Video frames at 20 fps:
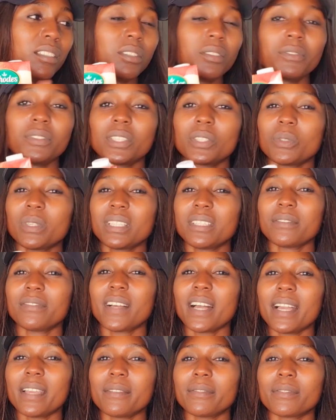
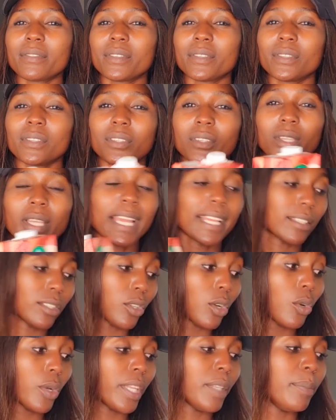25. Yeah,
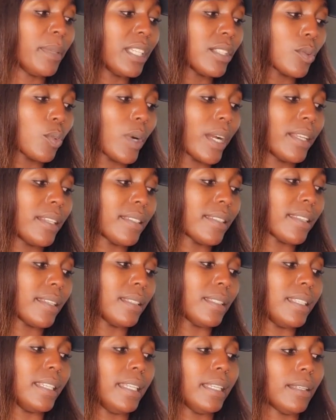so it means one is
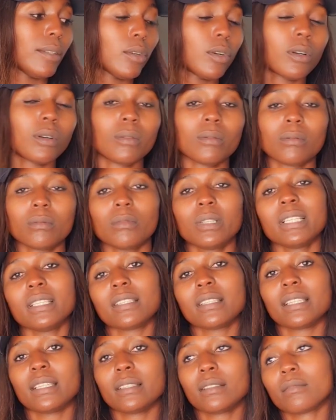13 or one
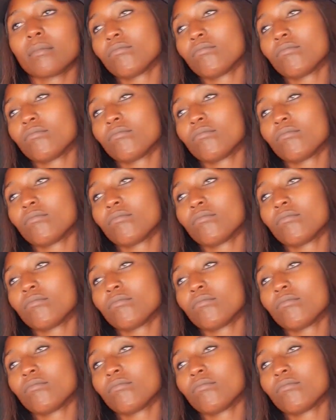is